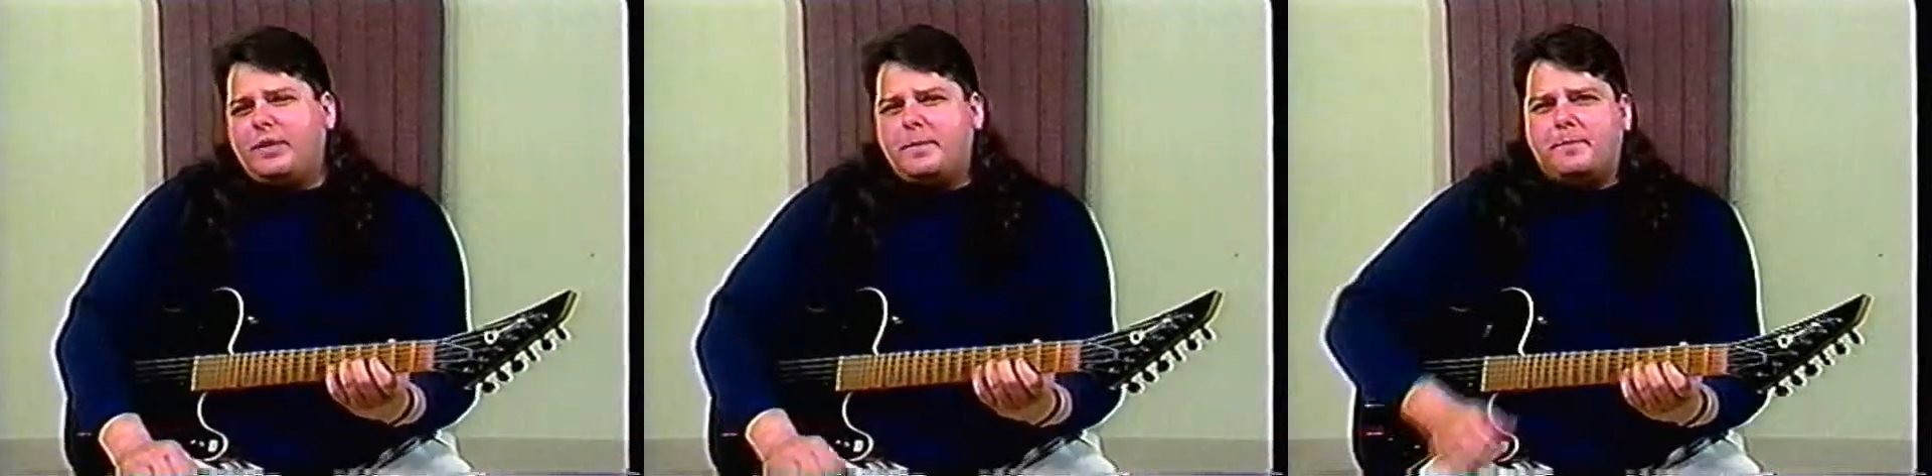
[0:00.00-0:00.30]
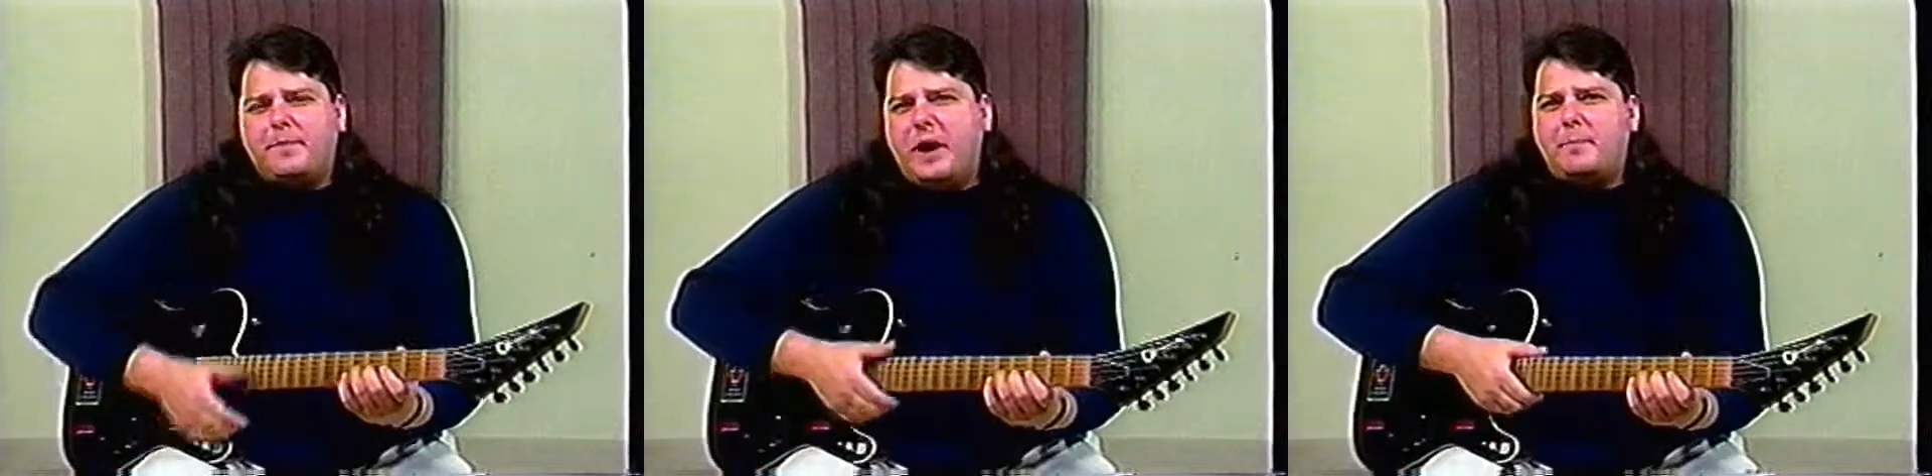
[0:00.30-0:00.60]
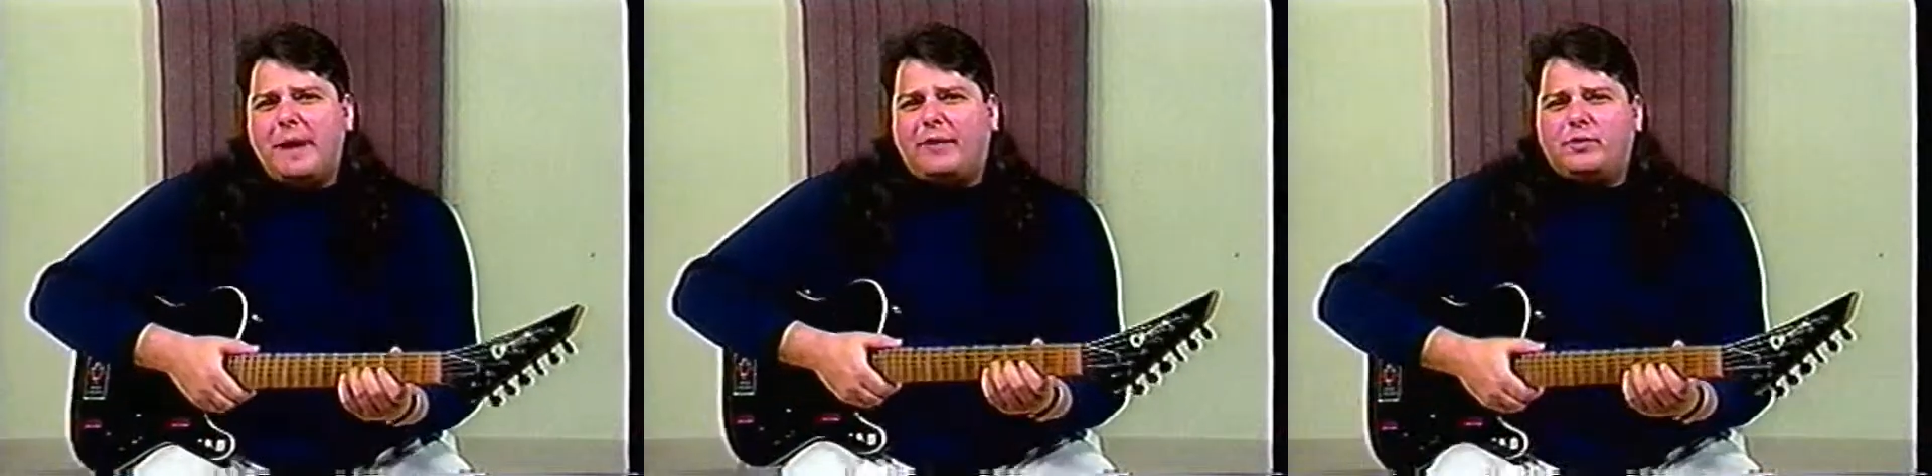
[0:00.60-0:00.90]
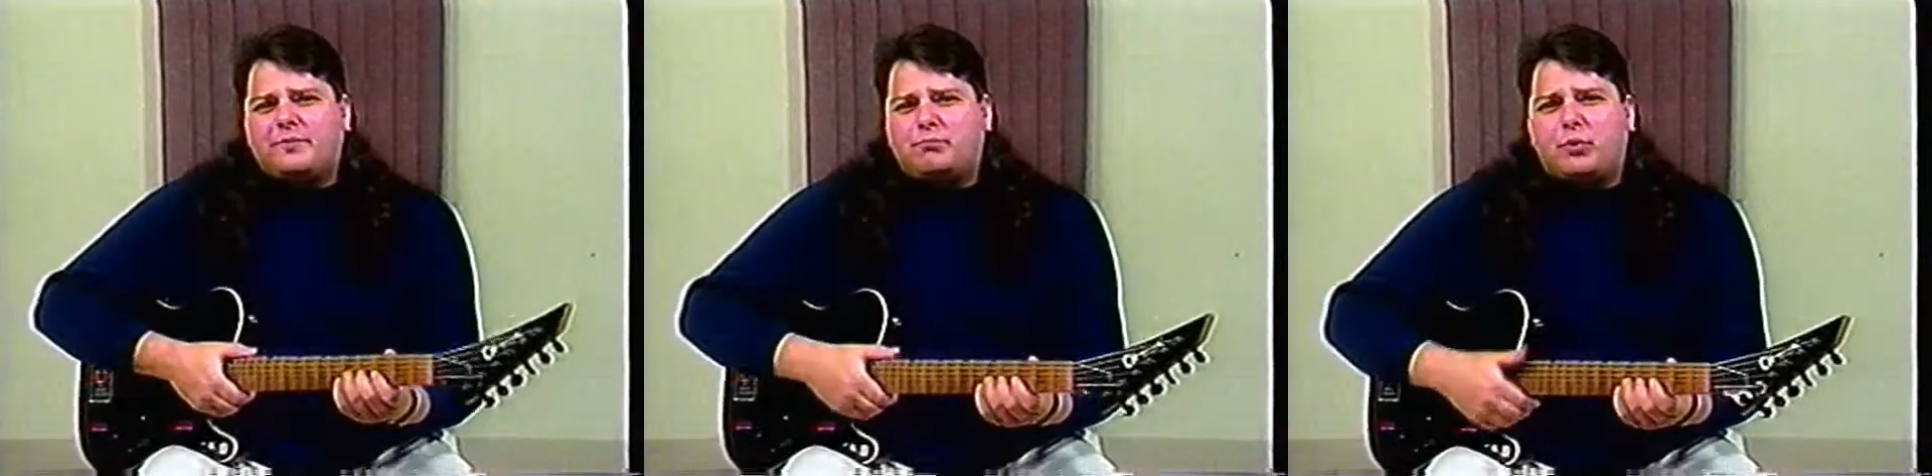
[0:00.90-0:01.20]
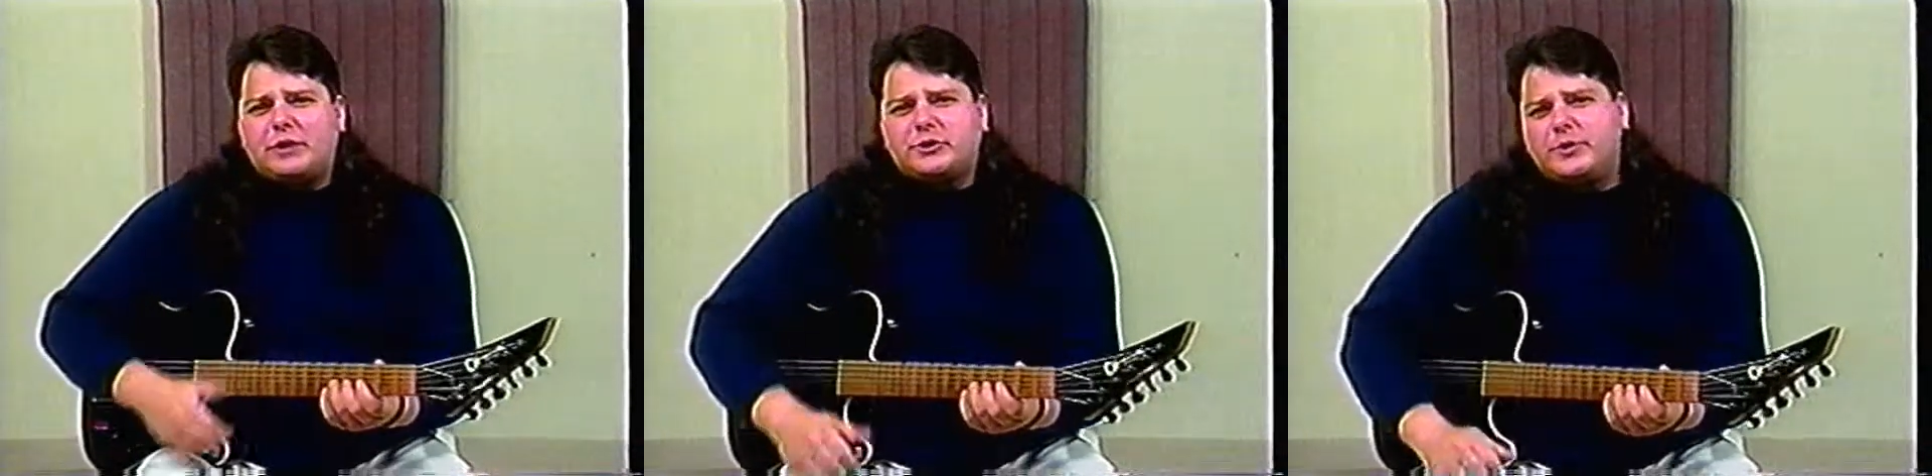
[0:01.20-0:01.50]
the amount of
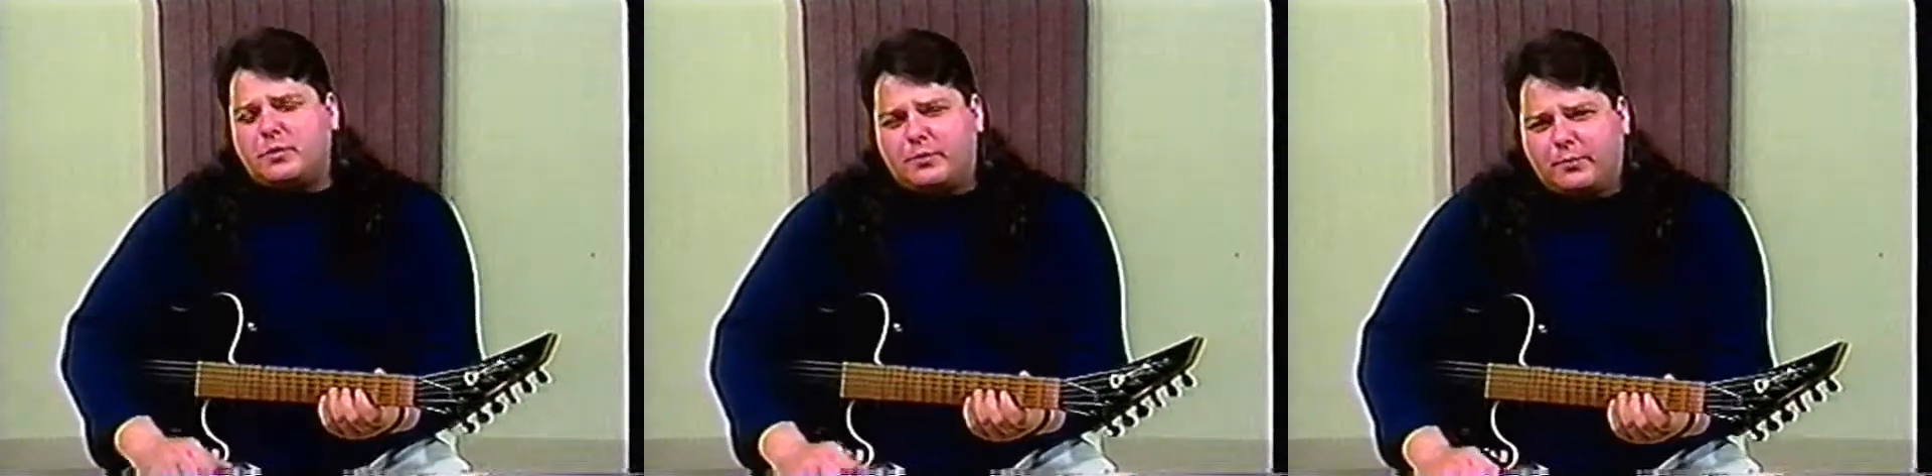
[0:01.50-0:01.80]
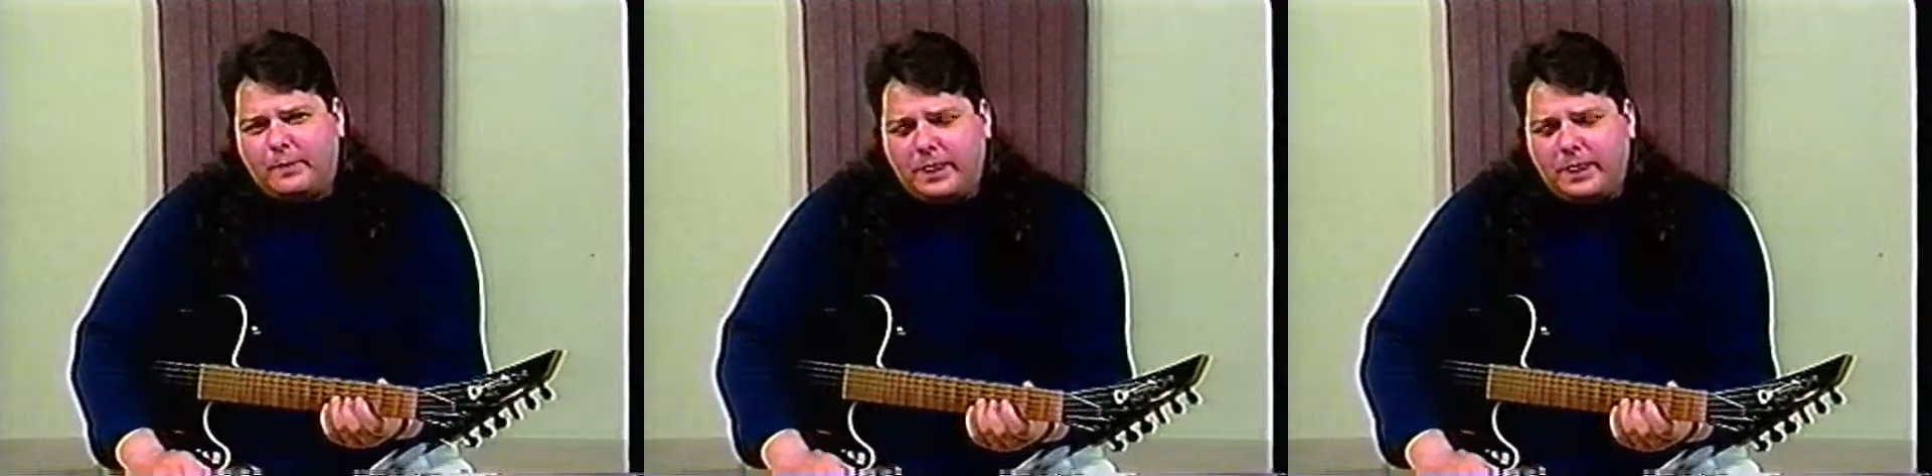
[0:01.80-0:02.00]
pressure you're